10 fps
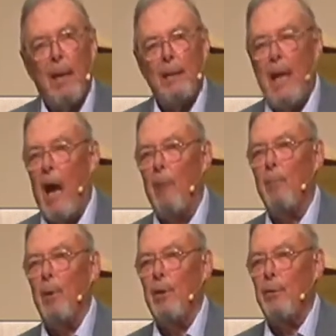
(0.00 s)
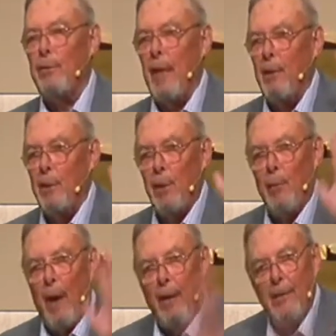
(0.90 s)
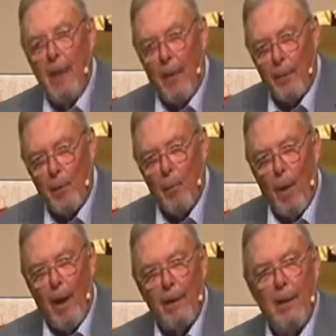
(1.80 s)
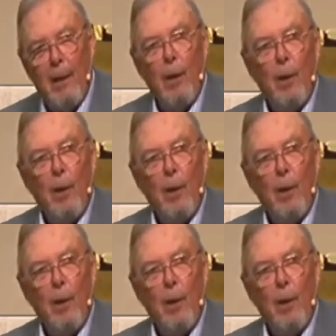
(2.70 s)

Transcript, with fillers: Now I'm going to send you another one